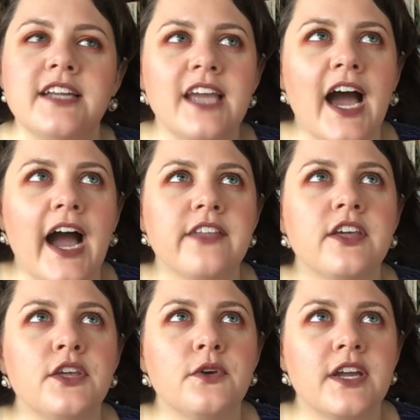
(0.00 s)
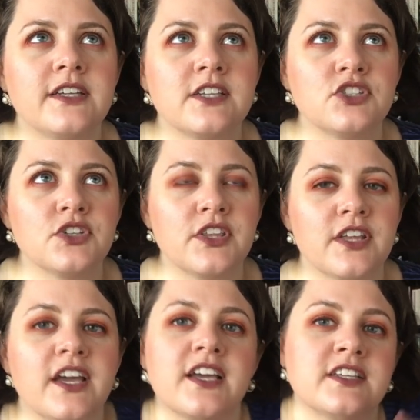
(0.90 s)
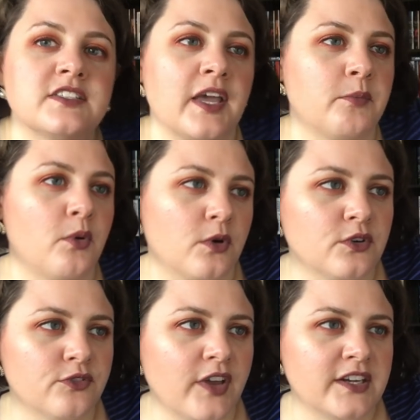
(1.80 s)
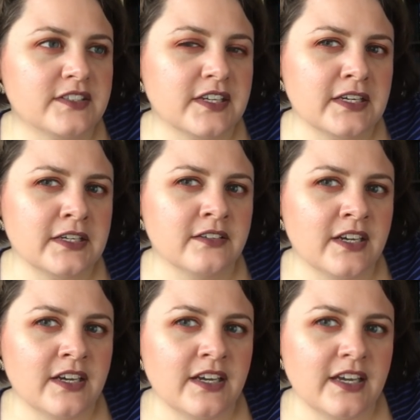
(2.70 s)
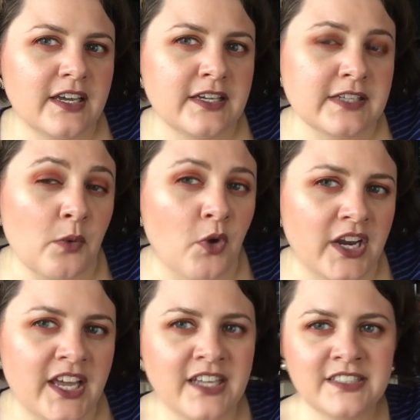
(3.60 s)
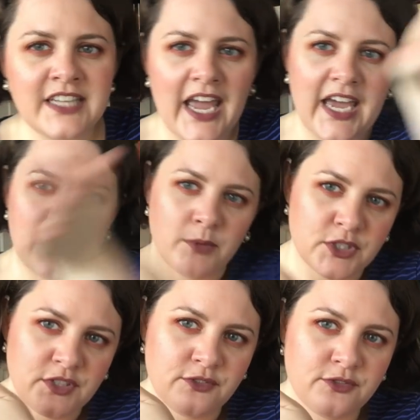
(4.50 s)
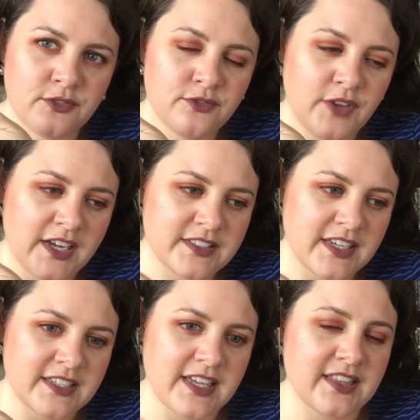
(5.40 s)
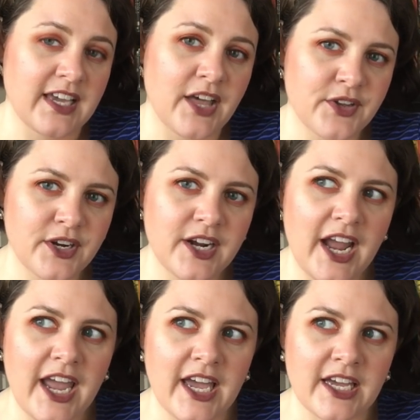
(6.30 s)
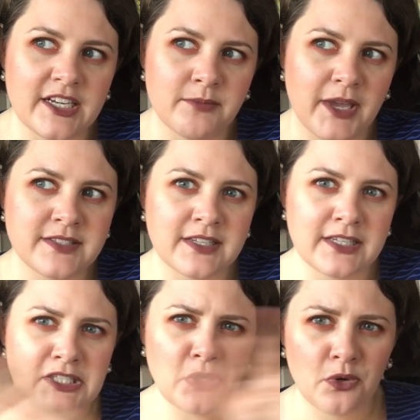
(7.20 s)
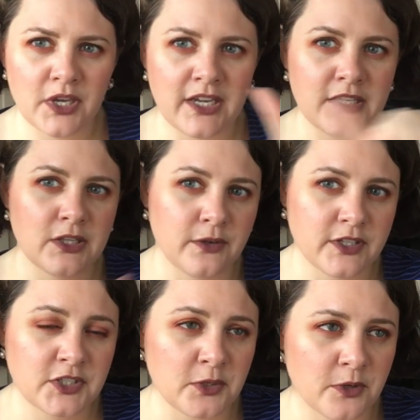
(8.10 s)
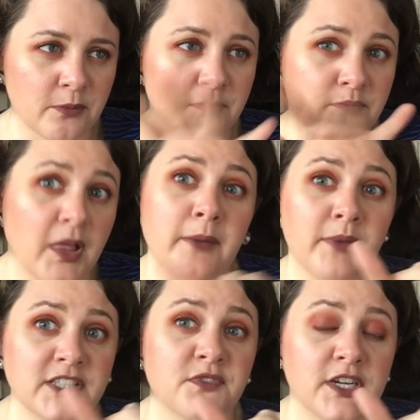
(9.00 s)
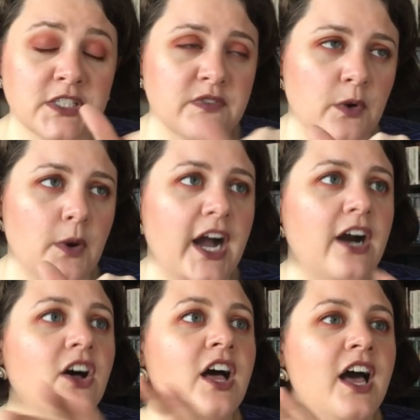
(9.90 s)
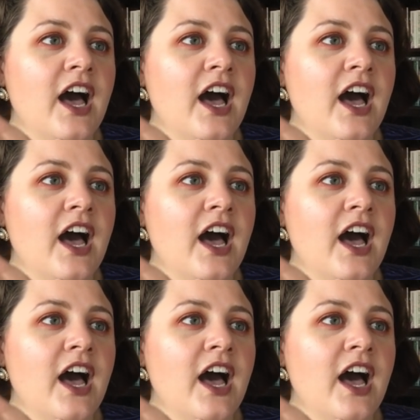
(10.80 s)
And yeah, I think you can essentially think, because like Portal Fantasy is at one end and immersive fantasy is at the other and basically tolkien and lewis who were like best friends for a while